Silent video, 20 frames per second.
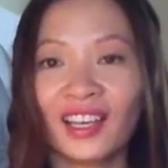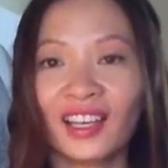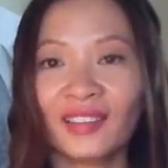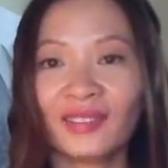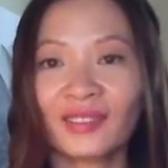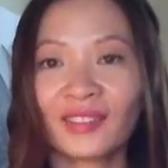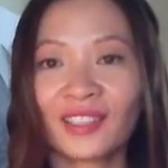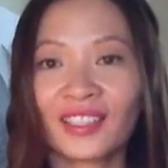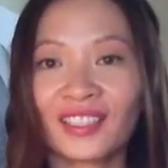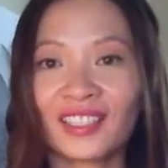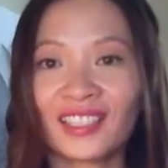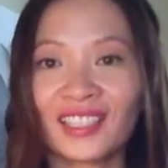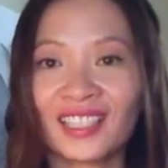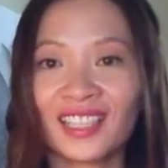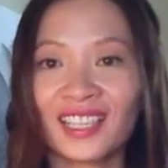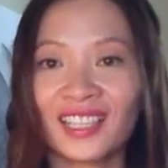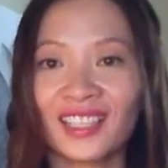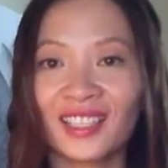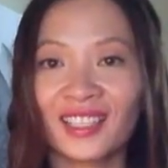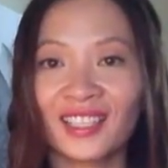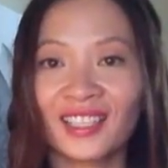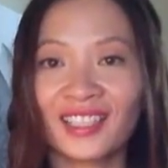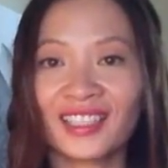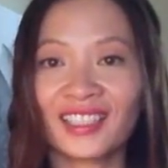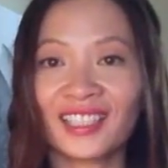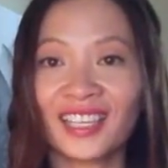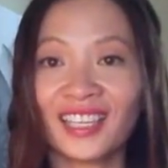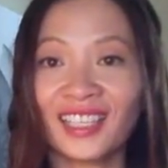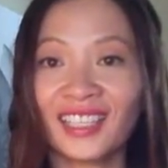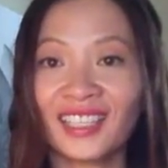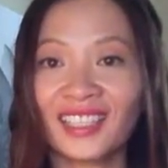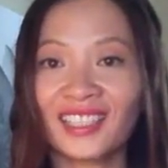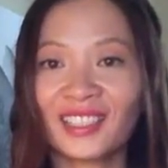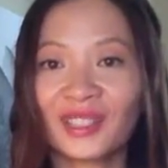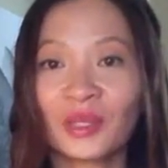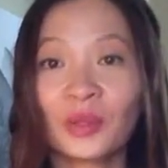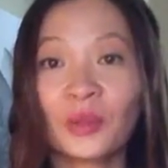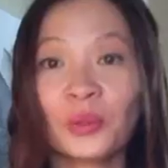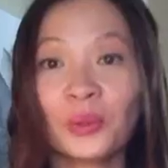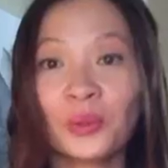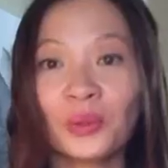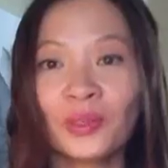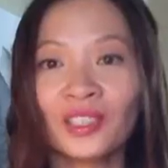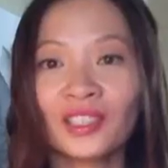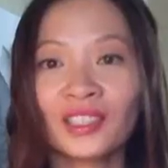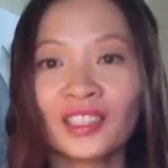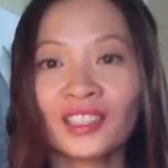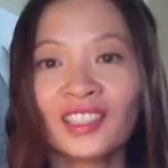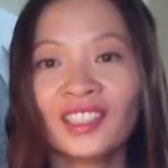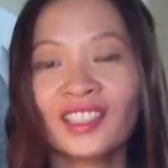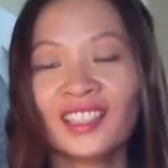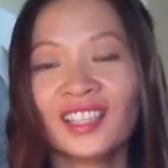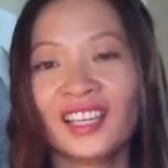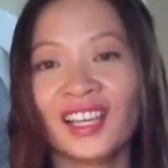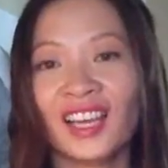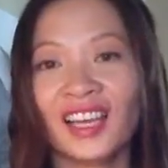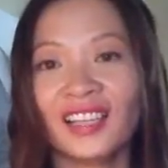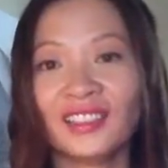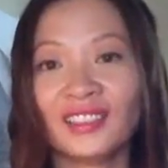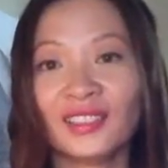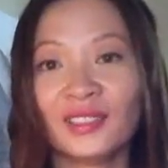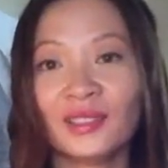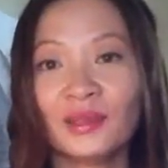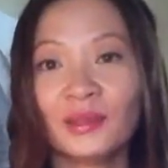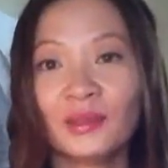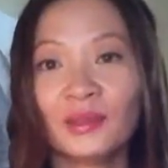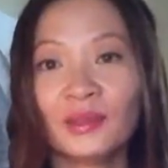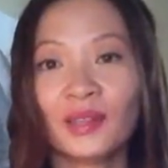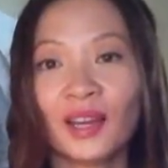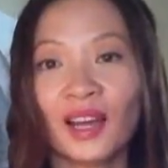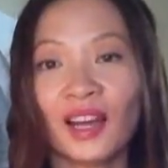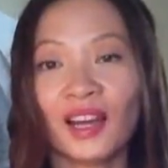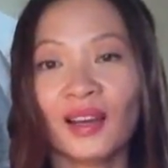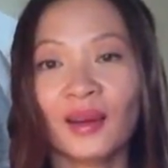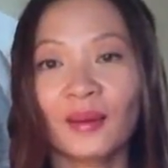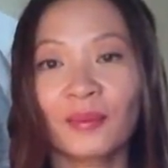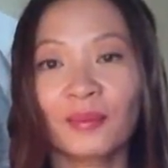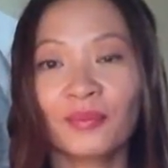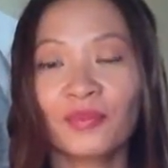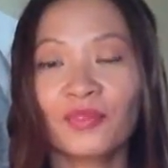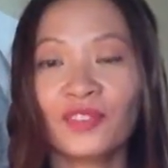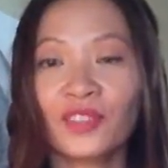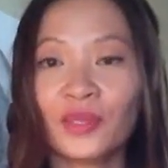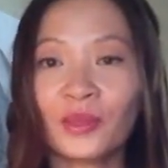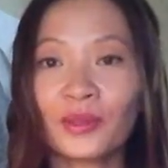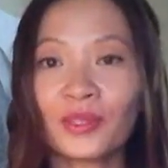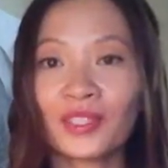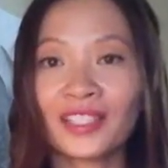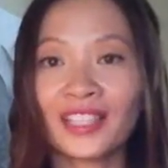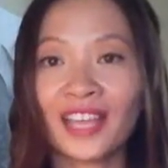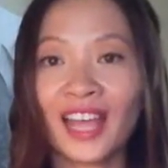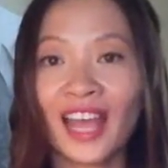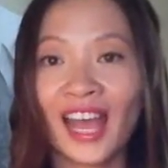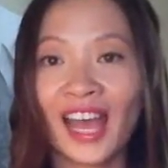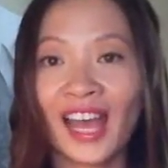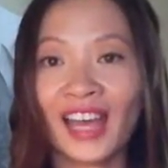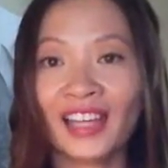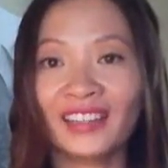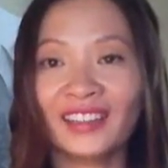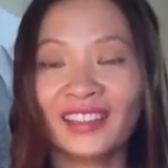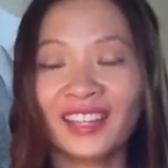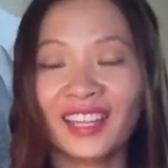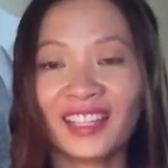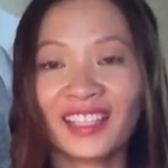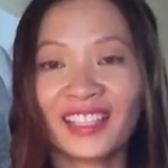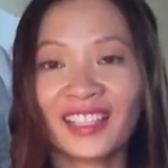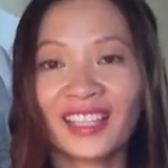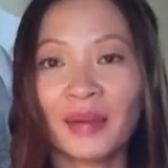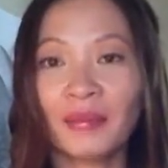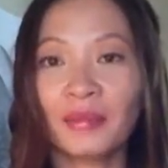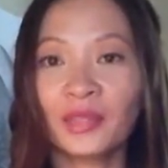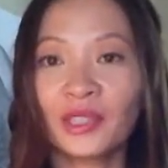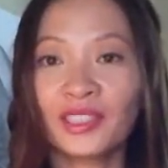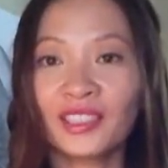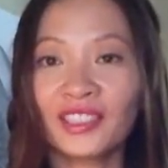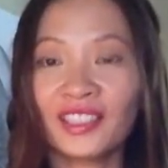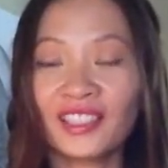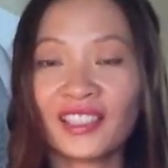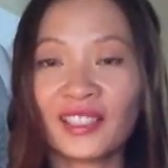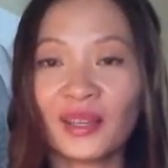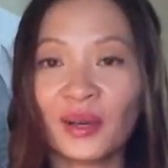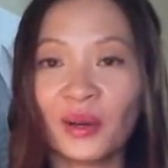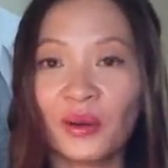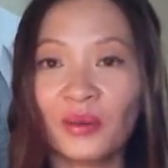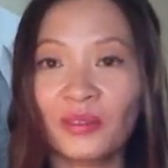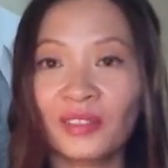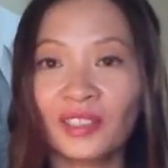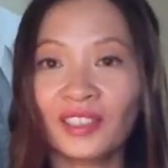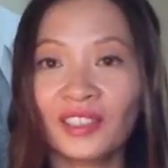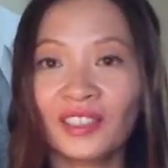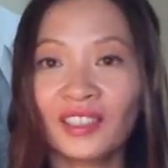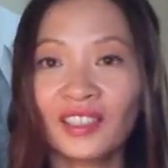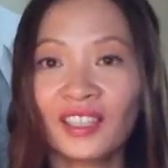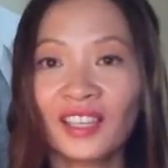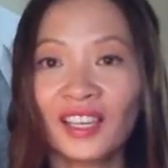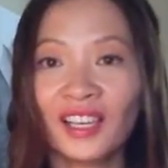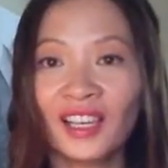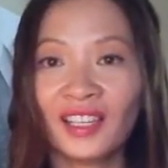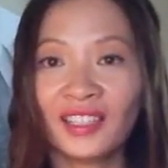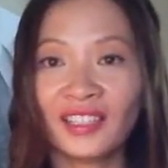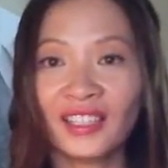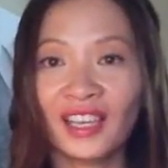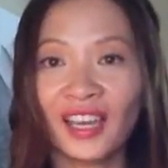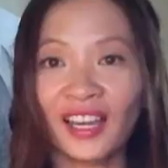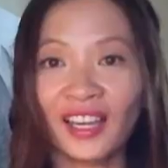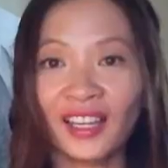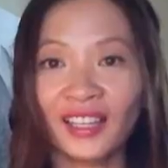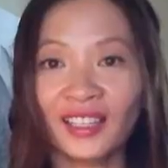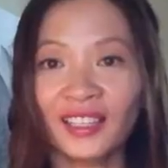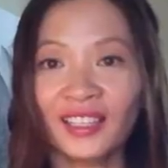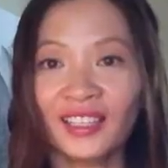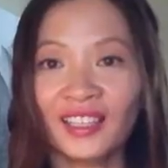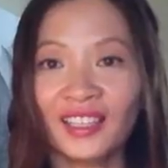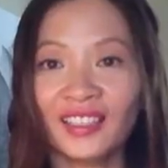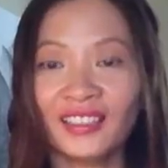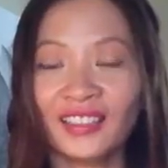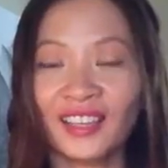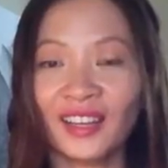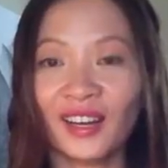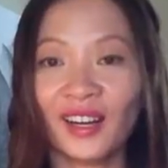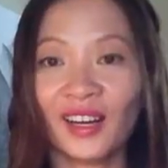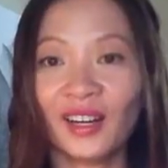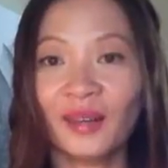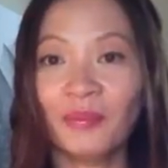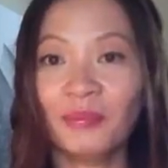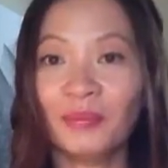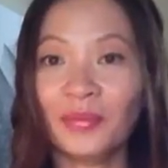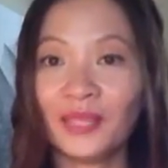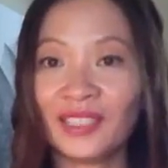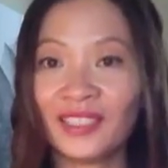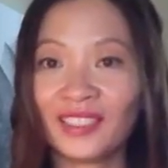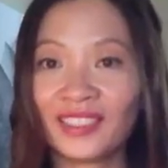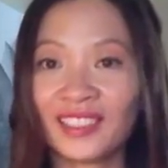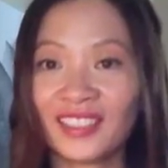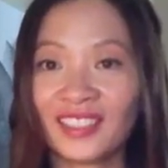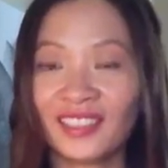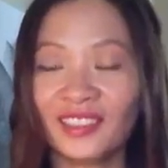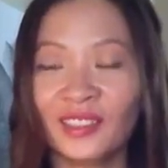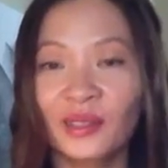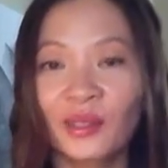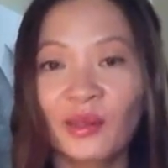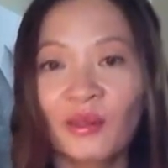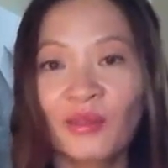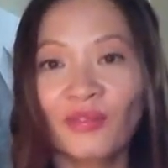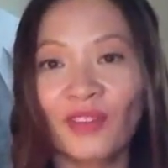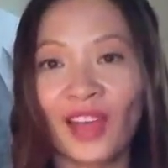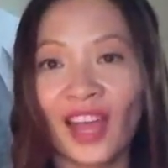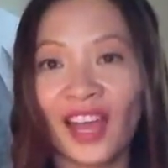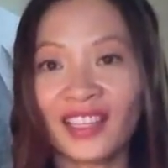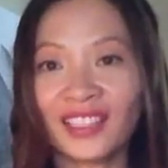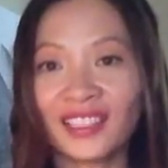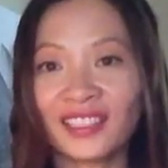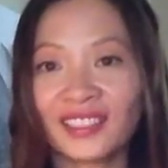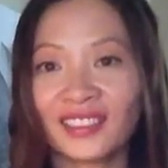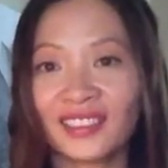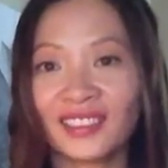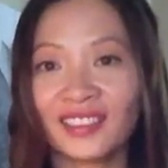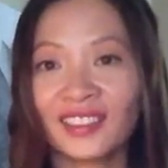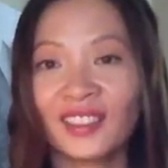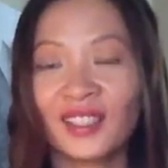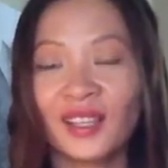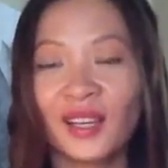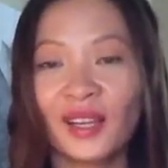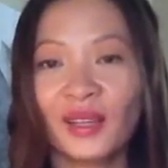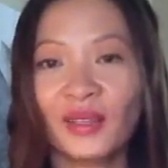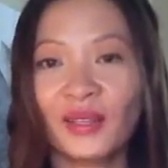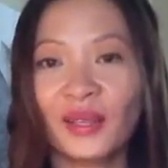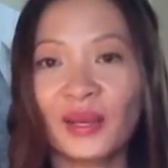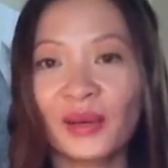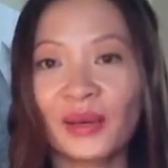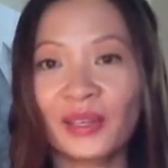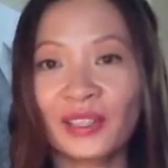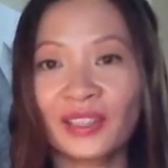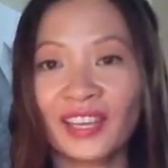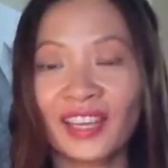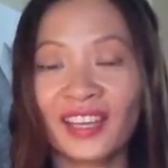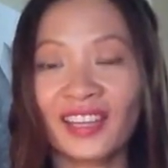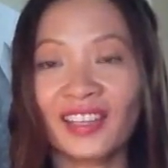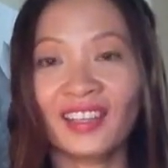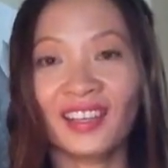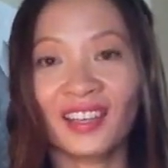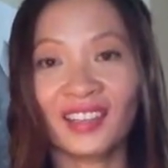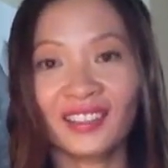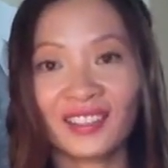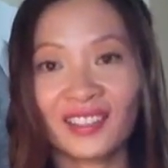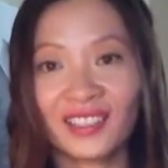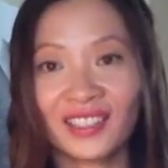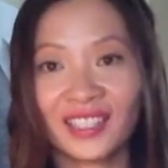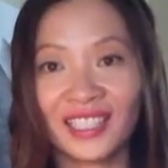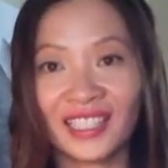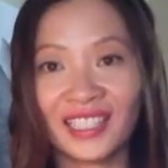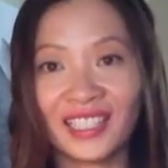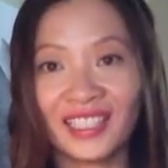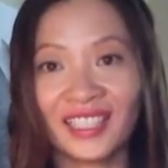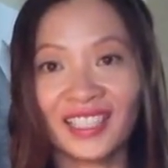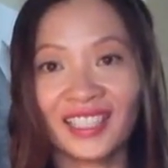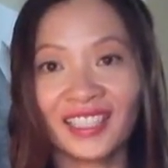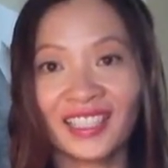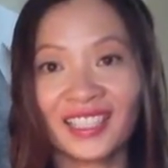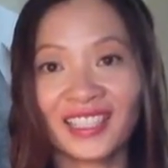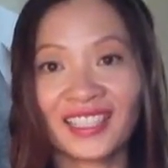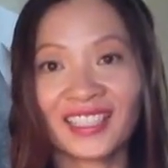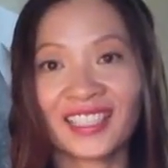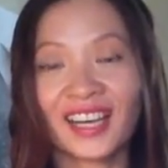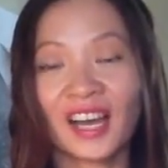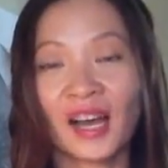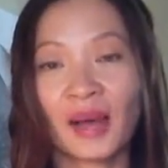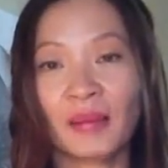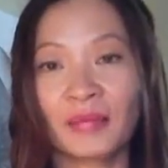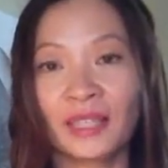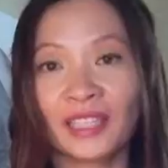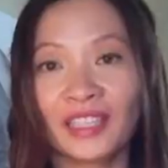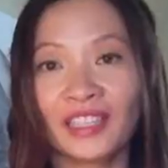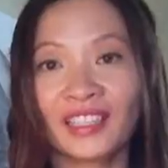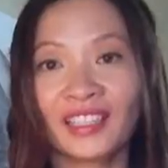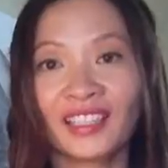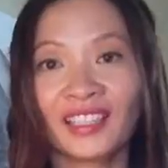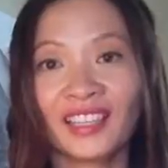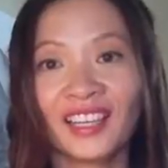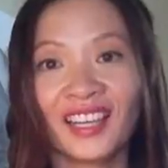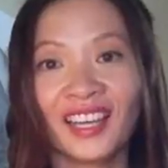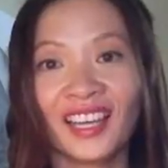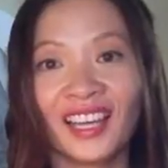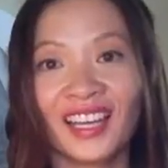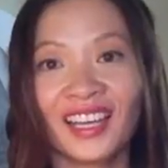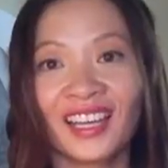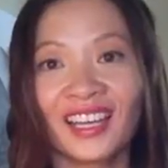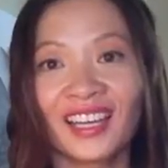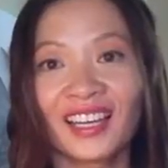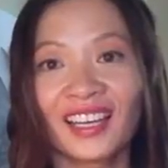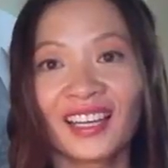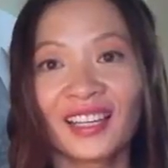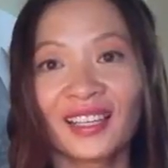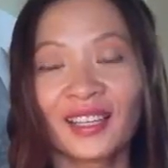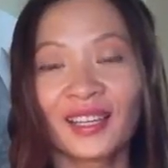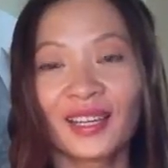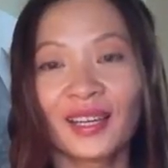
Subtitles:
because it's getting cooler, and you feel sad that summer is over, yet your heart beats a little faster knowing that another season is coming. And